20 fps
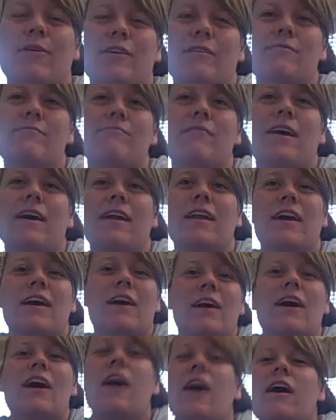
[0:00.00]

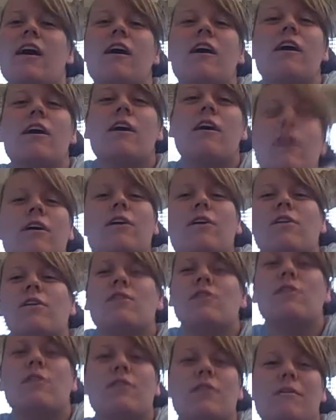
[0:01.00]
Pokemon,
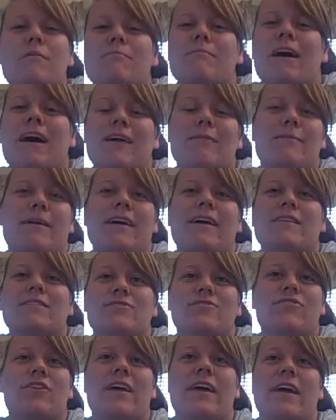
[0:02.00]
oh, you're my best
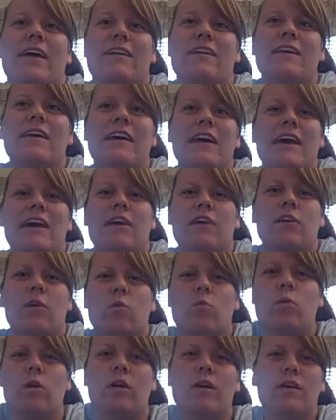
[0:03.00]
friend in a
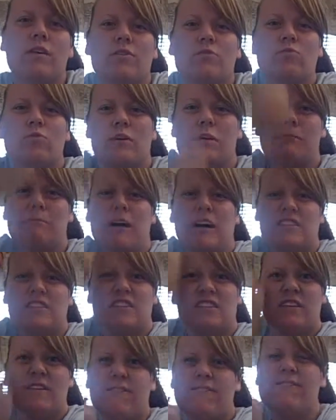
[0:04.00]
world we must
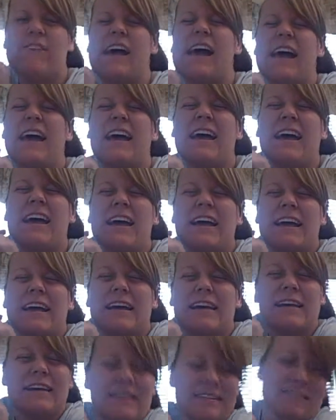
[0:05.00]
defend
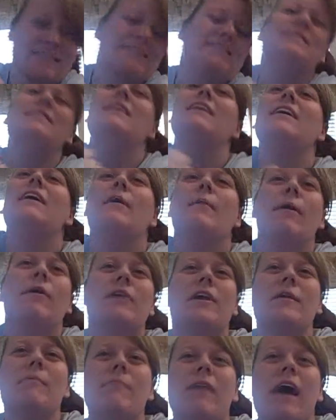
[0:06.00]

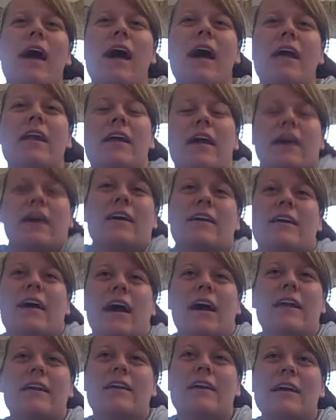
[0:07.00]
man, how
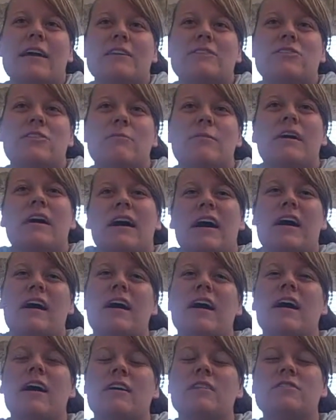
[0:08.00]
to catch them, a
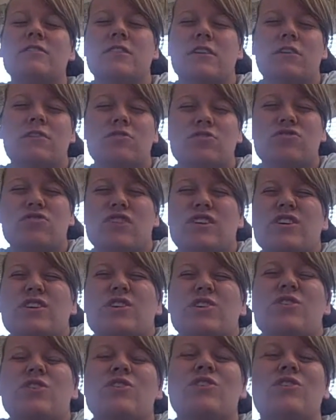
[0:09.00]
heart so
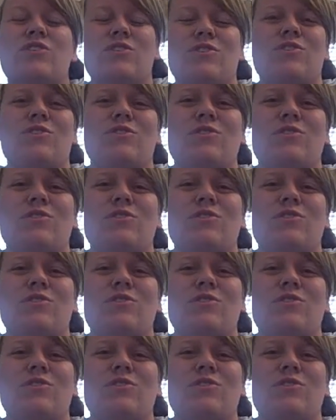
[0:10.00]
true.